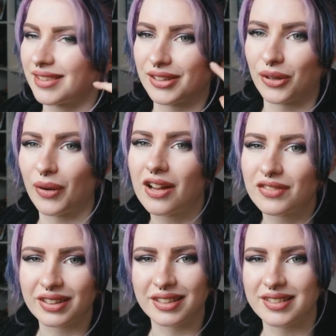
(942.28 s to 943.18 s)
you know,
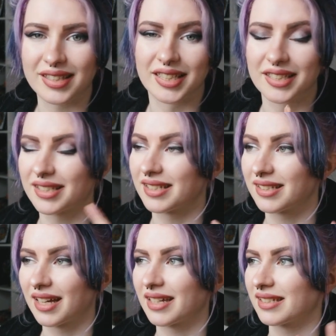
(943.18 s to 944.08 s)
having these things in
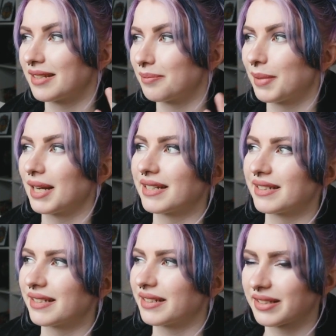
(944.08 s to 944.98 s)
sight and in
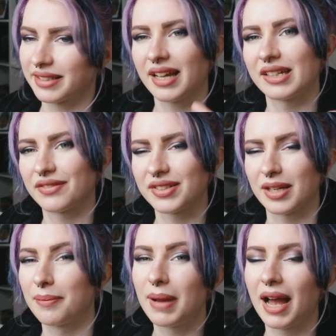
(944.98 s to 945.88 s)
mind, it just kind of
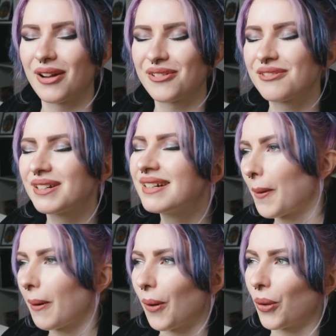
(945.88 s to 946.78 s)
somehow
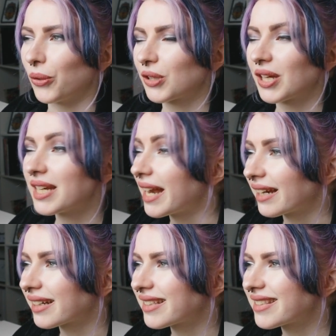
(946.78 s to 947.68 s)
all
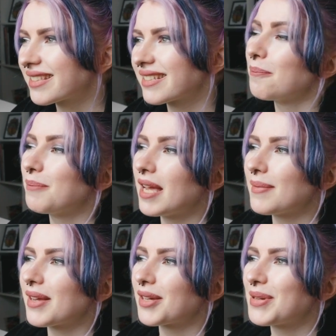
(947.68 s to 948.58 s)
connects.
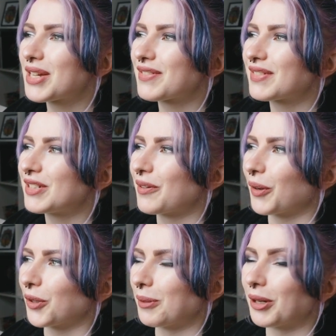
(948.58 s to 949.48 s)
Maybe I'll make a video
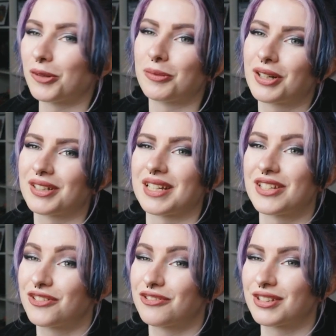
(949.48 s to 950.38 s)
all about it because I
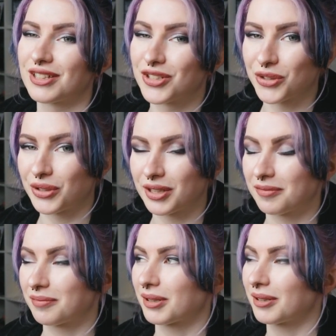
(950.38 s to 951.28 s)
do really enjoy it,
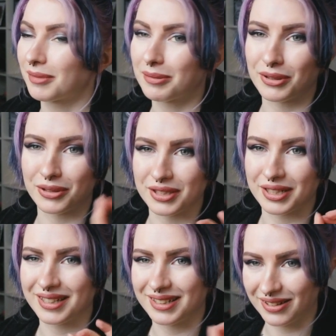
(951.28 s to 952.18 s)
but maybe not
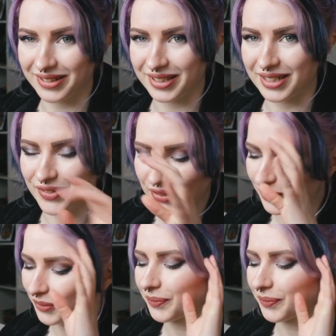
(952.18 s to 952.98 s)
today, not today's video.